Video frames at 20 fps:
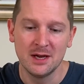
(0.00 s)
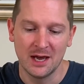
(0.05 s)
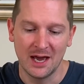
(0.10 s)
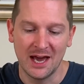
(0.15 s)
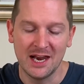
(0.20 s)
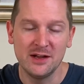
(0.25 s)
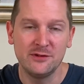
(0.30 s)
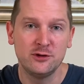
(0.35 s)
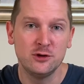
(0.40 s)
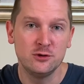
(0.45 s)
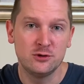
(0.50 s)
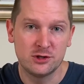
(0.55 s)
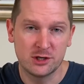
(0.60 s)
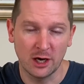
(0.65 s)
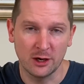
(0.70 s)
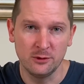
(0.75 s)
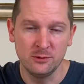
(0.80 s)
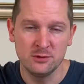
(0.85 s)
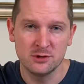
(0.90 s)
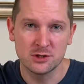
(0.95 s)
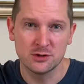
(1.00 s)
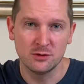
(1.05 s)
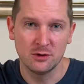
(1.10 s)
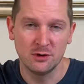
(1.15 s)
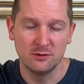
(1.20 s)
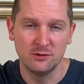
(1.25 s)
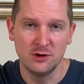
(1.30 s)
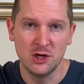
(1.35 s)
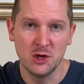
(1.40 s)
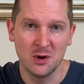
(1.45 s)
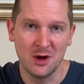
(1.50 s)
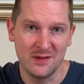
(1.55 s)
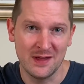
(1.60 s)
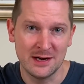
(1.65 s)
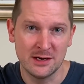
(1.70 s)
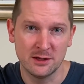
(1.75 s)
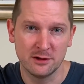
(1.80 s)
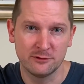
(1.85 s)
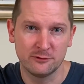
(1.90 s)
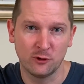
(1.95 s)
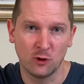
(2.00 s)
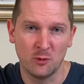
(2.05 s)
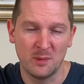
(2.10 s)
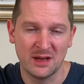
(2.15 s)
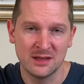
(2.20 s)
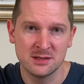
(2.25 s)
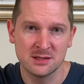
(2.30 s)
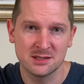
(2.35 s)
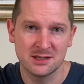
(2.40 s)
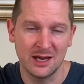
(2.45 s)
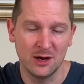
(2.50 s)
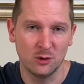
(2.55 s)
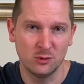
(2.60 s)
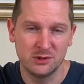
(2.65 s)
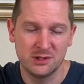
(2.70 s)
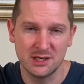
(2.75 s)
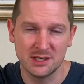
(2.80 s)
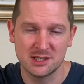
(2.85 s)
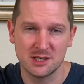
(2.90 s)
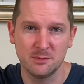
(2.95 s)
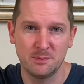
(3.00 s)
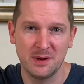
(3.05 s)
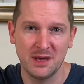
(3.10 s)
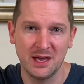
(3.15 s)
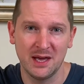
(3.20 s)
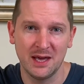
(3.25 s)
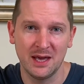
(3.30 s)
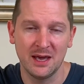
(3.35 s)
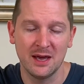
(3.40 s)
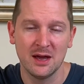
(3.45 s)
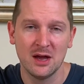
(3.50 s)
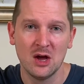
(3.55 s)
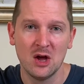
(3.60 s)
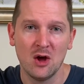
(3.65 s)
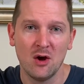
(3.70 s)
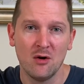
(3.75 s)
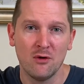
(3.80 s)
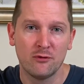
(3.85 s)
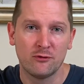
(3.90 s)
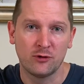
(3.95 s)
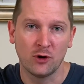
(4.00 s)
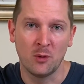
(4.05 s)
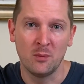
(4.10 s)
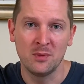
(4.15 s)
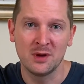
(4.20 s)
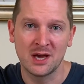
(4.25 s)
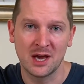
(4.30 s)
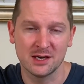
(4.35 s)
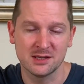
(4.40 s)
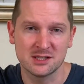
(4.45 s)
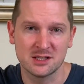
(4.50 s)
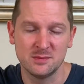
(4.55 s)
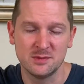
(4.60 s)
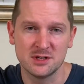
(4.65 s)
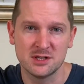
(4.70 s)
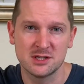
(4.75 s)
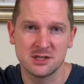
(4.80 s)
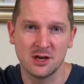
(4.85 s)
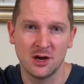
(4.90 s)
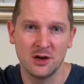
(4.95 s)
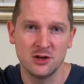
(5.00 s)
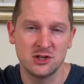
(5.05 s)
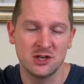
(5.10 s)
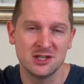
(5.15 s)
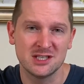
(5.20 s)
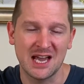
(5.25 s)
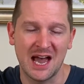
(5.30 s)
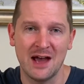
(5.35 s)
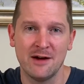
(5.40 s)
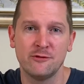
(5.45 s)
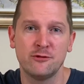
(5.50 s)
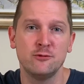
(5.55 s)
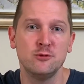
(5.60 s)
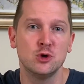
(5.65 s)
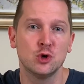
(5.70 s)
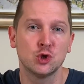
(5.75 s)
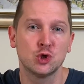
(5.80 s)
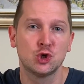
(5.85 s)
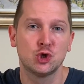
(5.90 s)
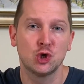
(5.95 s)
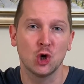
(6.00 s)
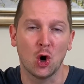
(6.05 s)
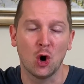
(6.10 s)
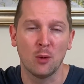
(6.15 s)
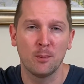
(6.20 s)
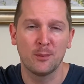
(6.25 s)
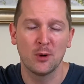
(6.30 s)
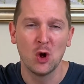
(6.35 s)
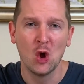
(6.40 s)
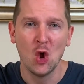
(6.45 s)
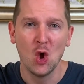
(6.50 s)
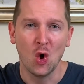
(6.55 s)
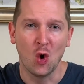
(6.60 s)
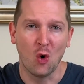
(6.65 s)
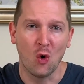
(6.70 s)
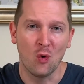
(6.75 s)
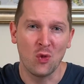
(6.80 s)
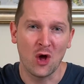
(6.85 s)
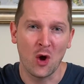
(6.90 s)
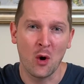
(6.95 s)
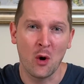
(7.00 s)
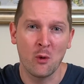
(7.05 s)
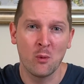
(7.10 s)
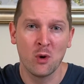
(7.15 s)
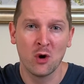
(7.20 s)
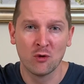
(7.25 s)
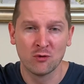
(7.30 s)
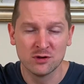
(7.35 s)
and if you don't renew it at the end of the 4 months, it will disappear from customer searches and from your shop, although it will